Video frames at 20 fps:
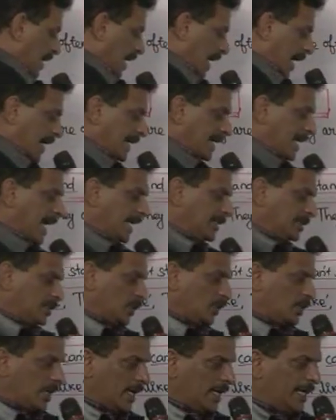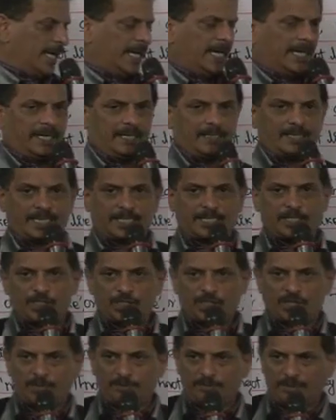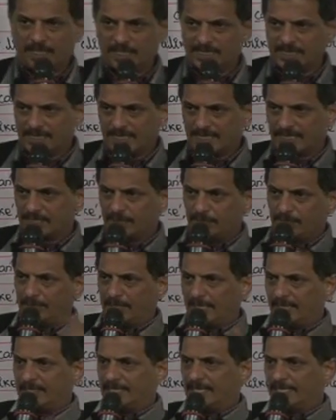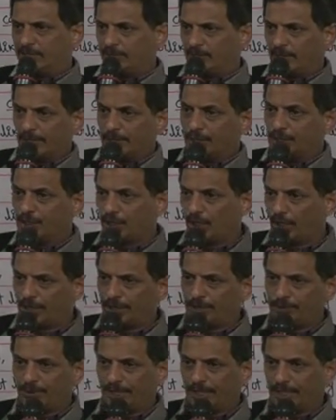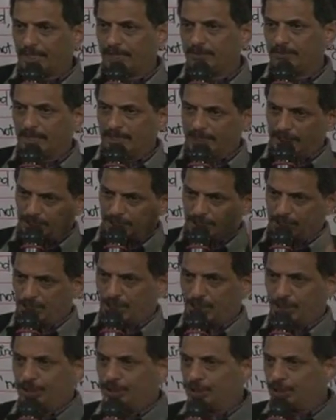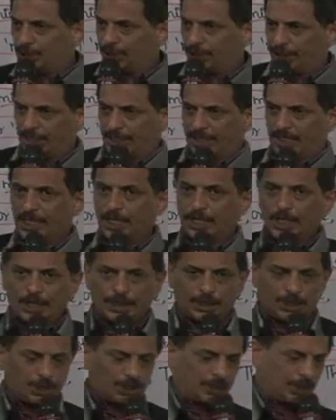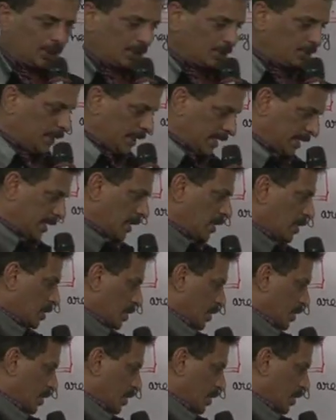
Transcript: I like to clean the kitchen means it doesn't mean that you enjoy doing it, but it is your duty to do it.